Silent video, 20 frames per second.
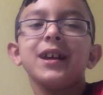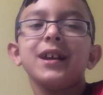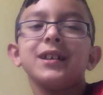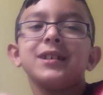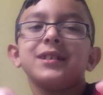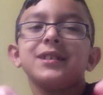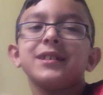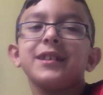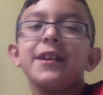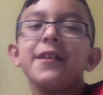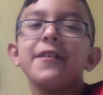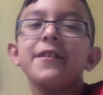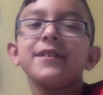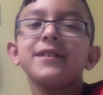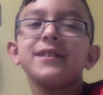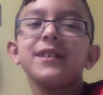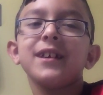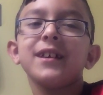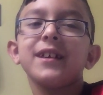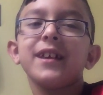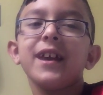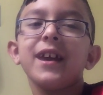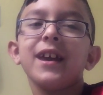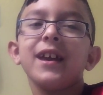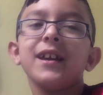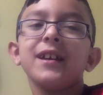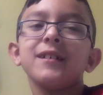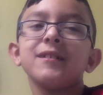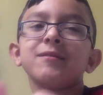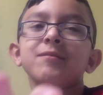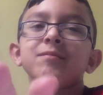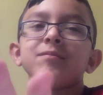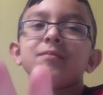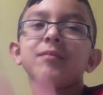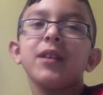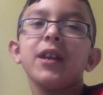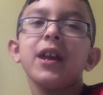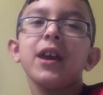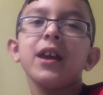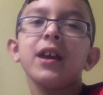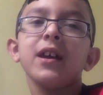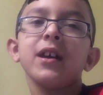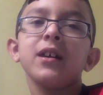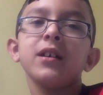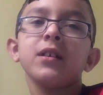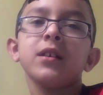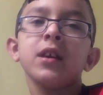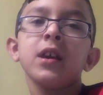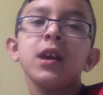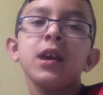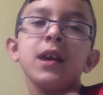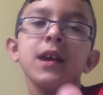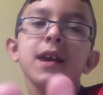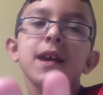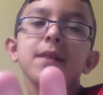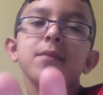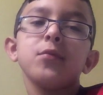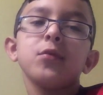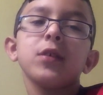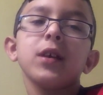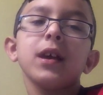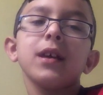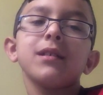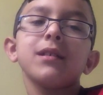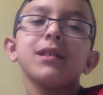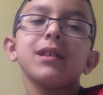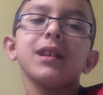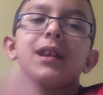to get as scary as I can, and if you get